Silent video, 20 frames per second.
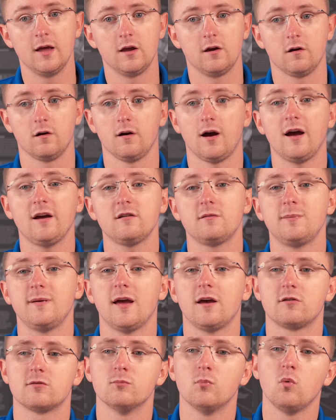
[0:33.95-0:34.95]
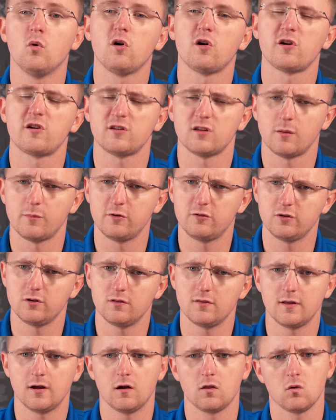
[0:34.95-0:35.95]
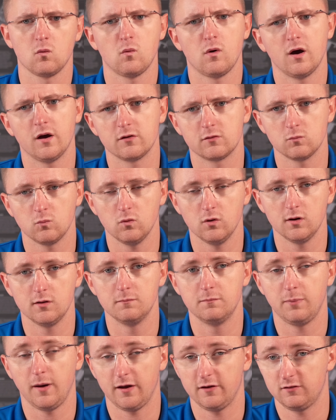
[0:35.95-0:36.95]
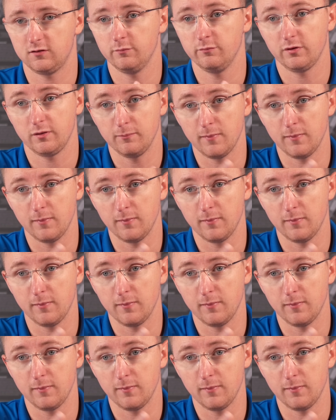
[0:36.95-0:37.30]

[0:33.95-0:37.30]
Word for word: your ISP has more telemetry than they otherwise would by simply